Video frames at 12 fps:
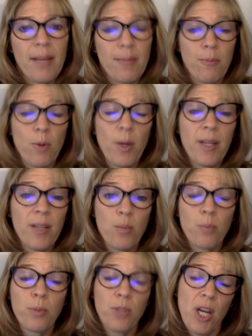One is
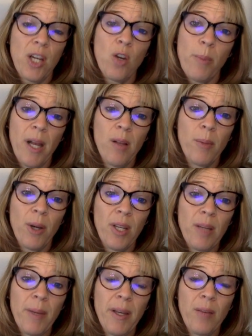check your Palomar
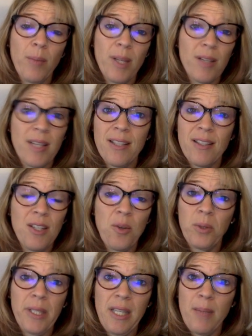email, because that's the
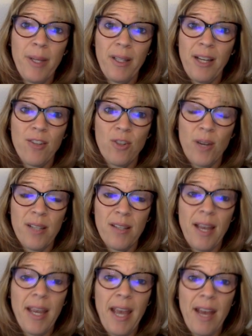only email address
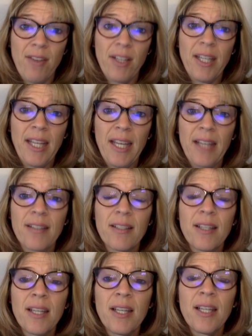I have on hand.
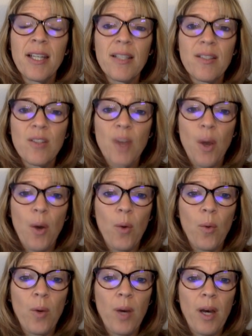
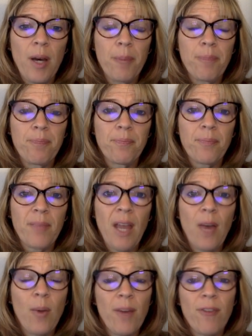So,
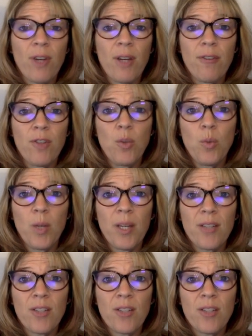however, if you want